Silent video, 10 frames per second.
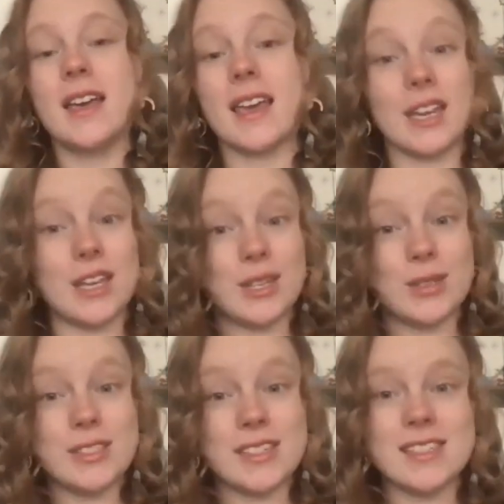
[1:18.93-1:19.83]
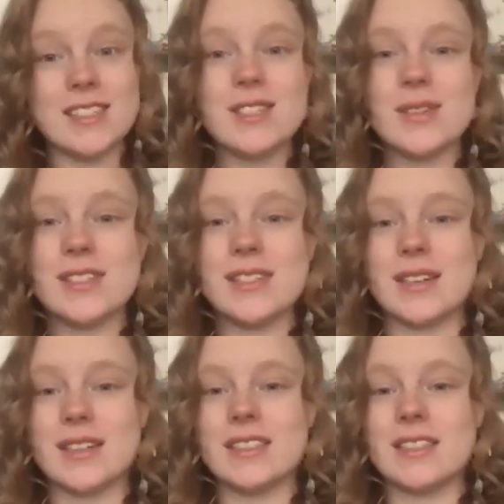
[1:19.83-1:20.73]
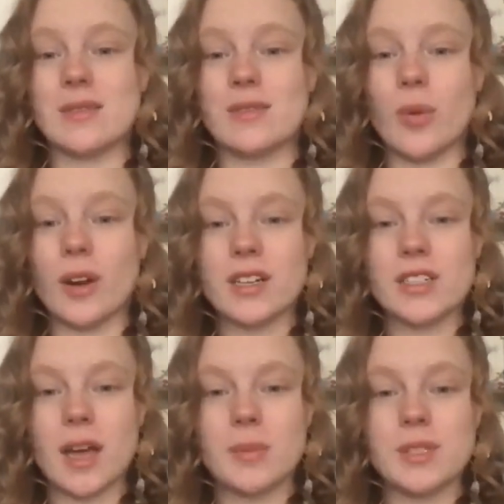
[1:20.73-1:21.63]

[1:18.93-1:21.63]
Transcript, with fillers: in Houston, to do a series of workshops.